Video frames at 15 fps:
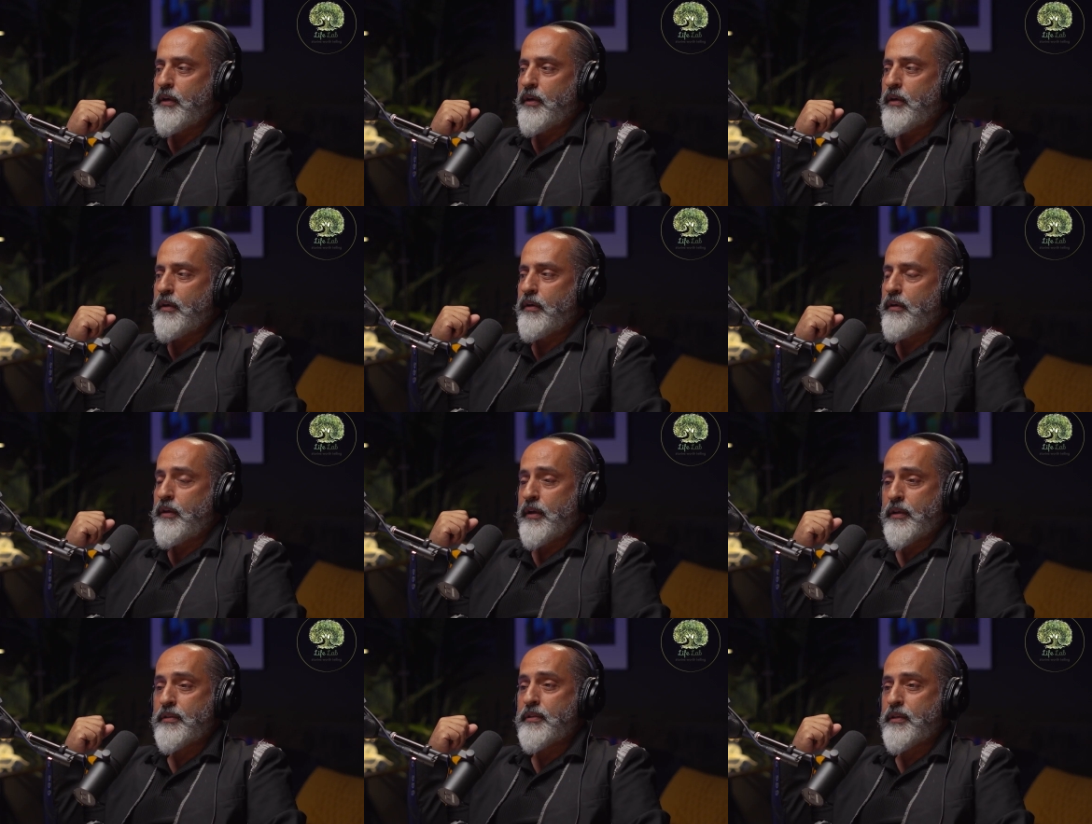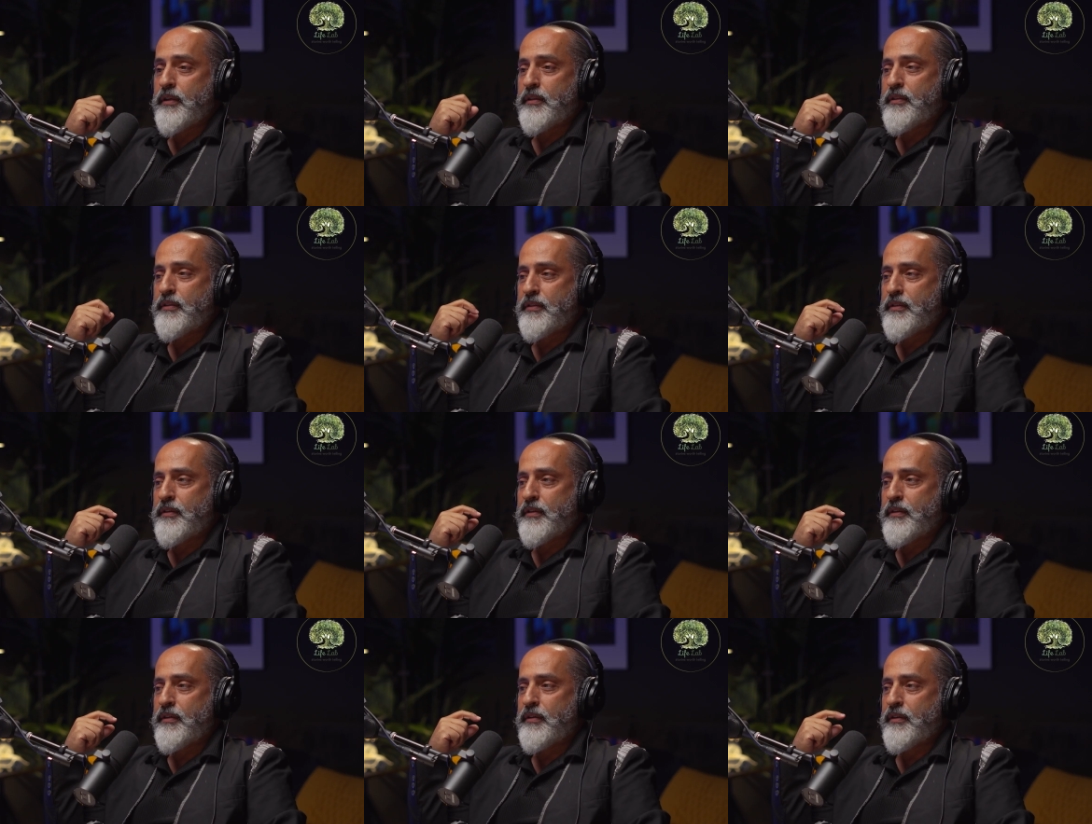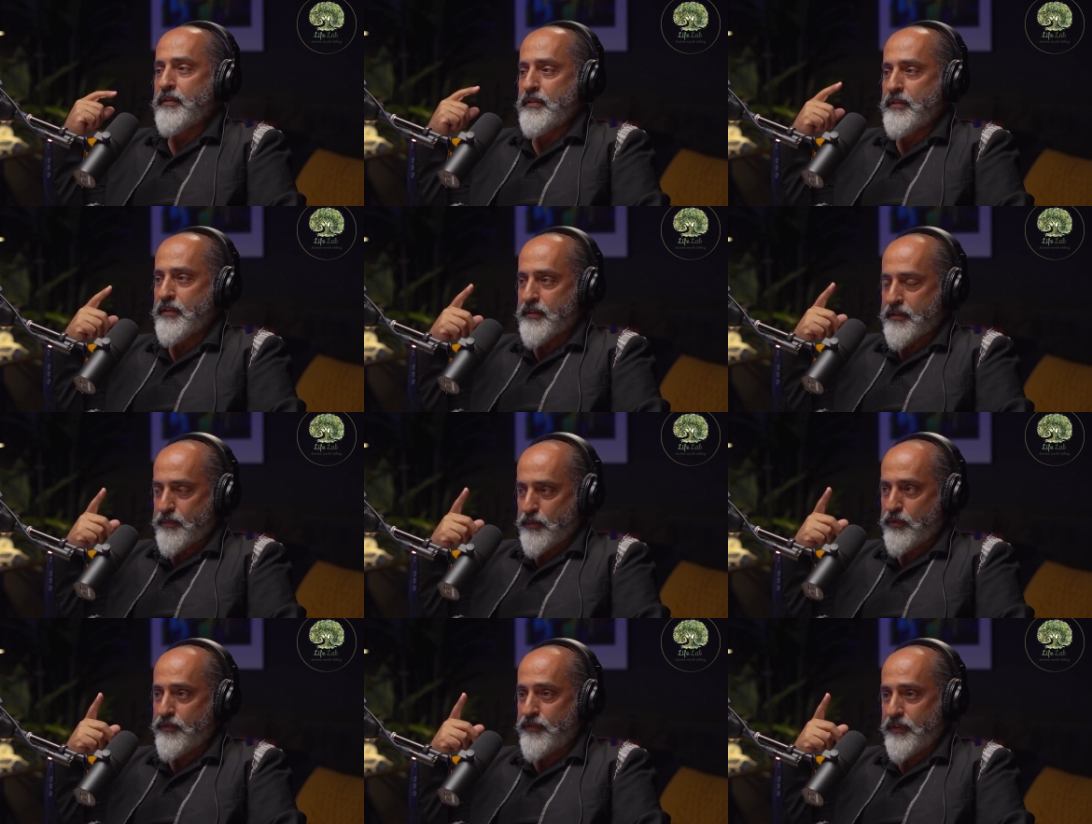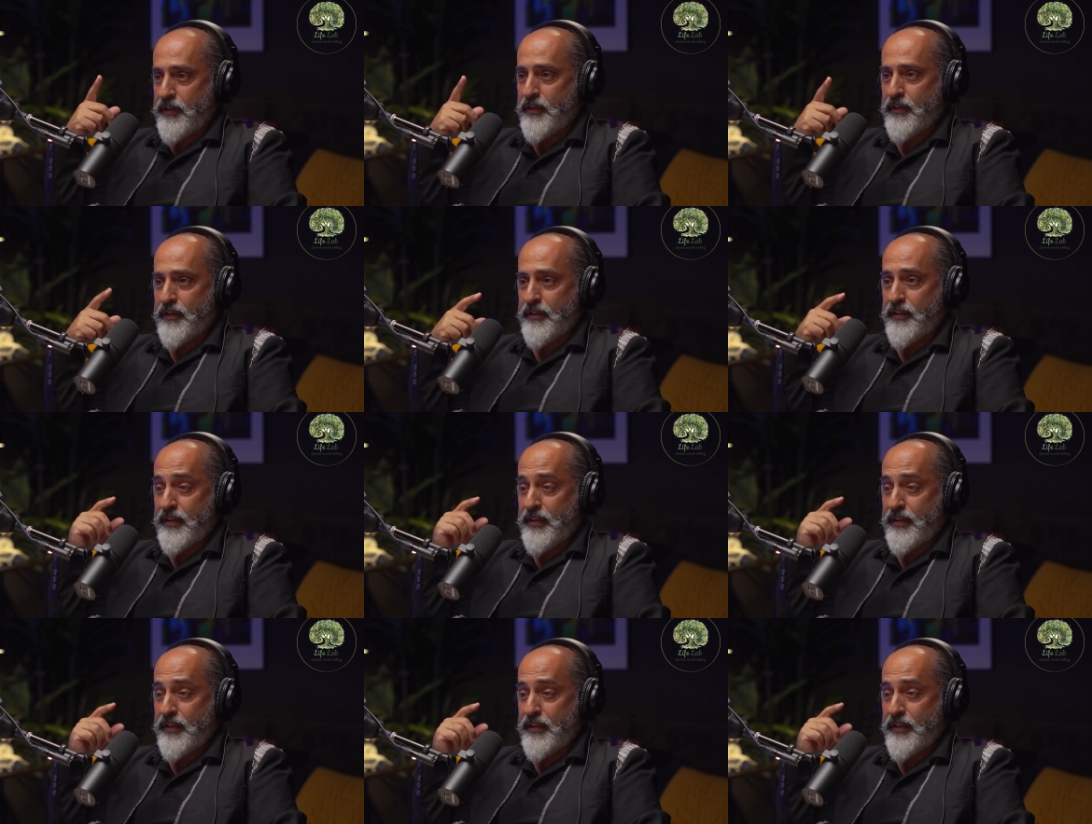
uh, yes it's uh, this movie